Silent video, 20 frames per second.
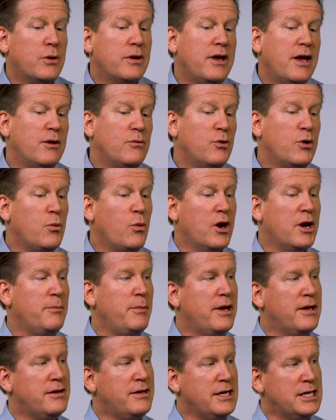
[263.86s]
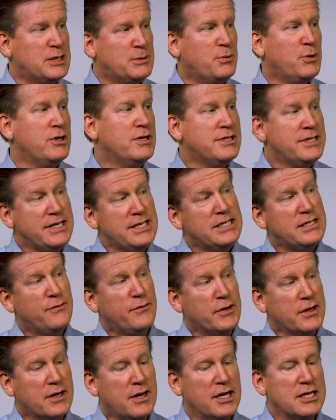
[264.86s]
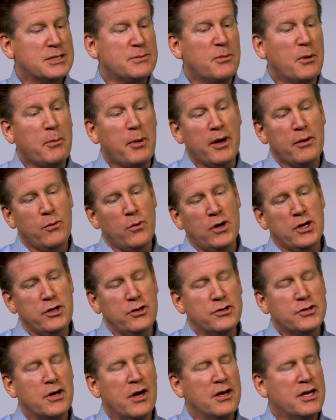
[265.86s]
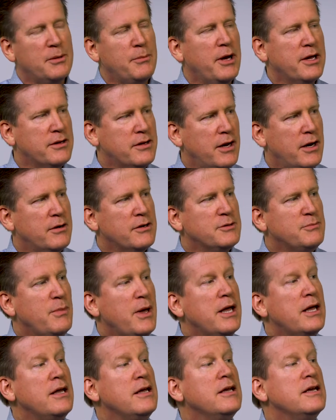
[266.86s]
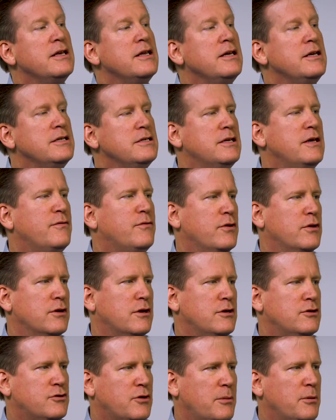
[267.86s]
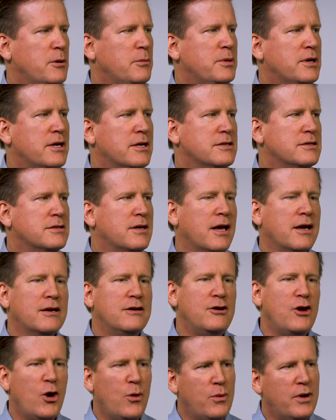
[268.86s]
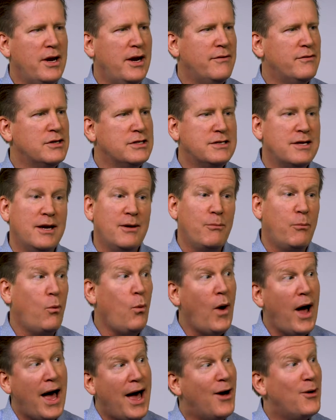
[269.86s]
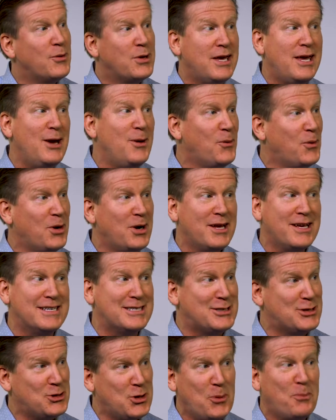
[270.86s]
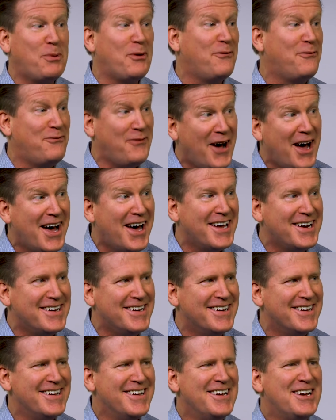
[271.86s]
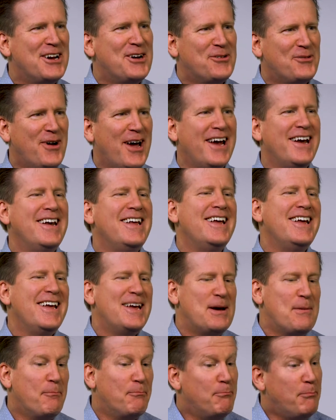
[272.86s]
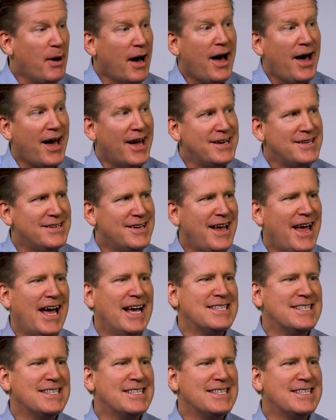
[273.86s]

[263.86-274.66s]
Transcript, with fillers: again, we want to make the experience easy for the customer, but what you're talking about there is making it easy for the contributor, because like no one ever said, wow, keywording is super fun, right? But it's kind